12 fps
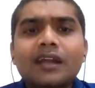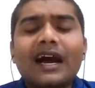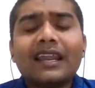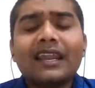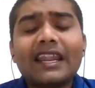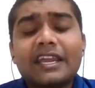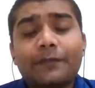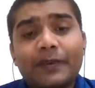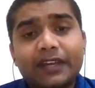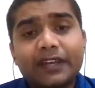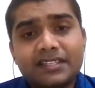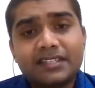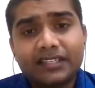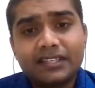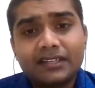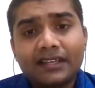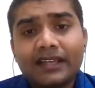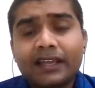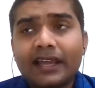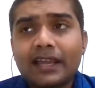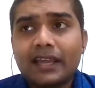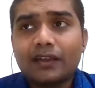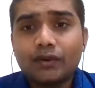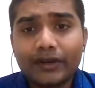Unlike Pearson
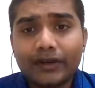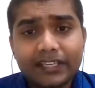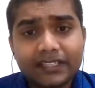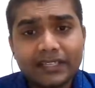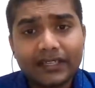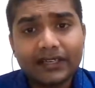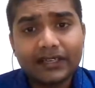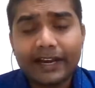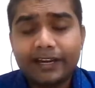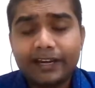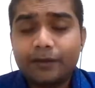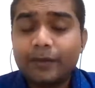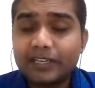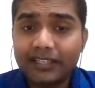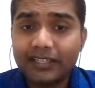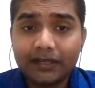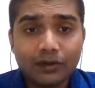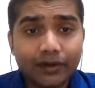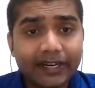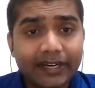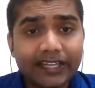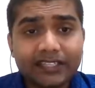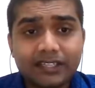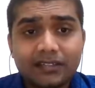correlation and partial
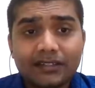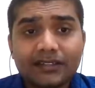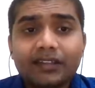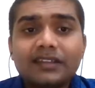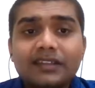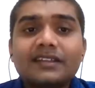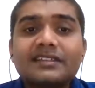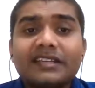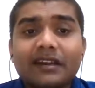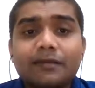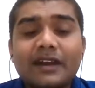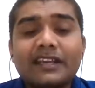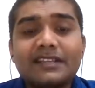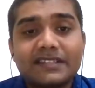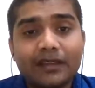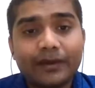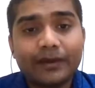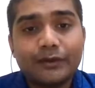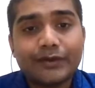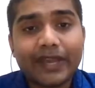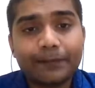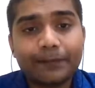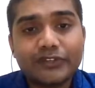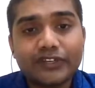correlation, CMI is able to
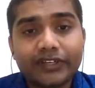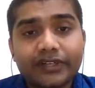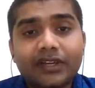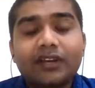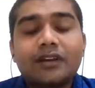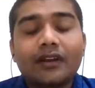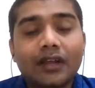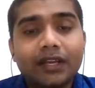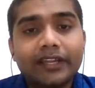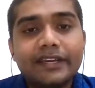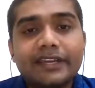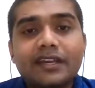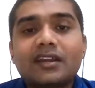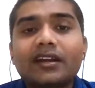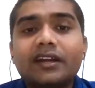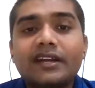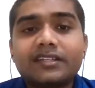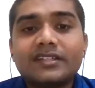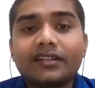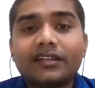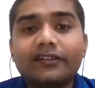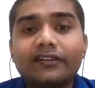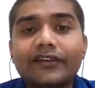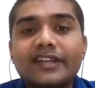capture nonlinear
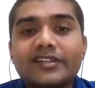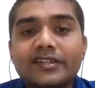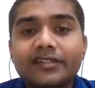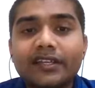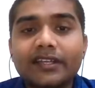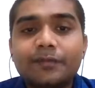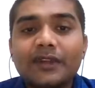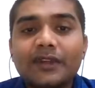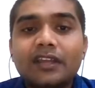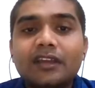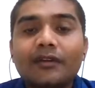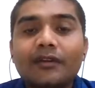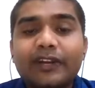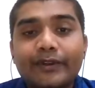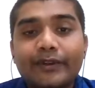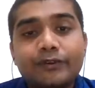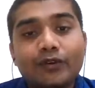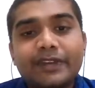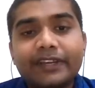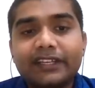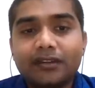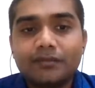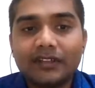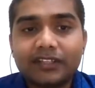conditional relationship between two
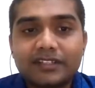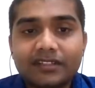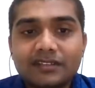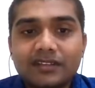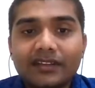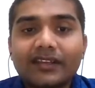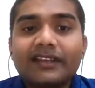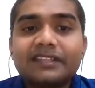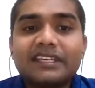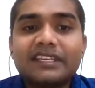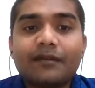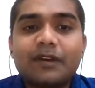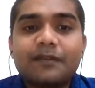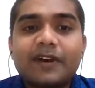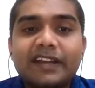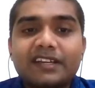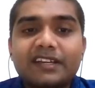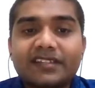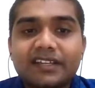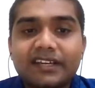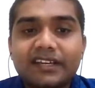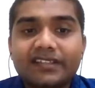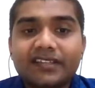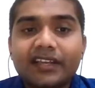variables. CMI finds
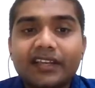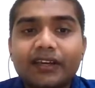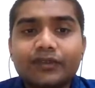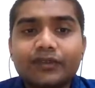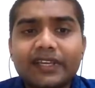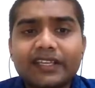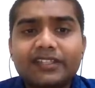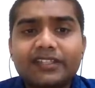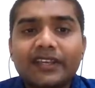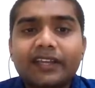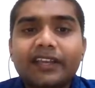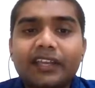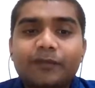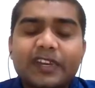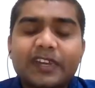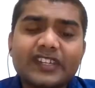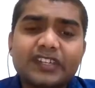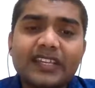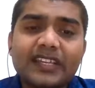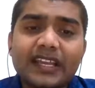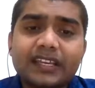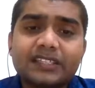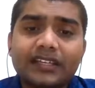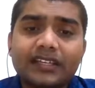its usage in feature
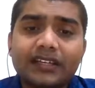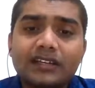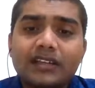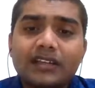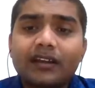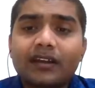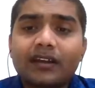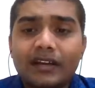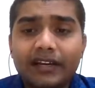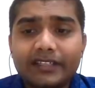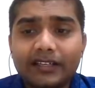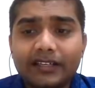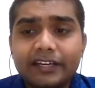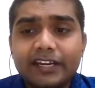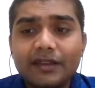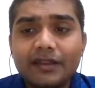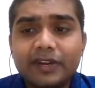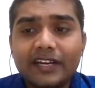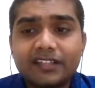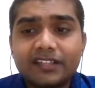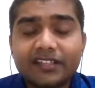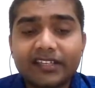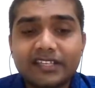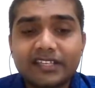selection, conditional independence
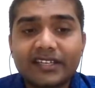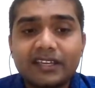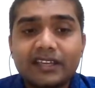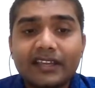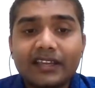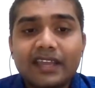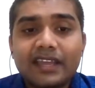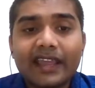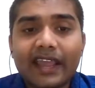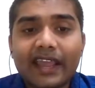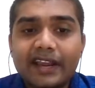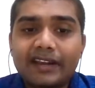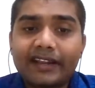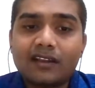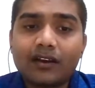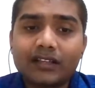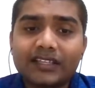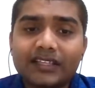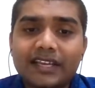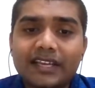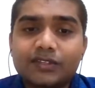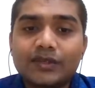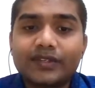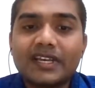testing, and in causal
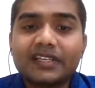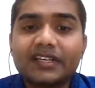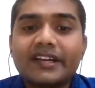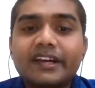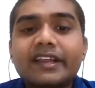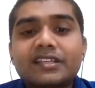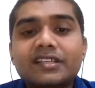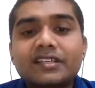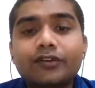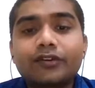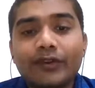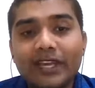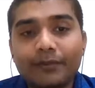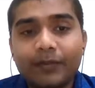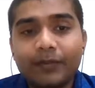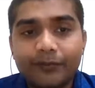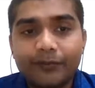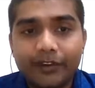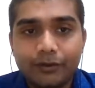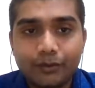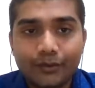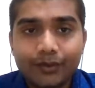association detection, to name a few.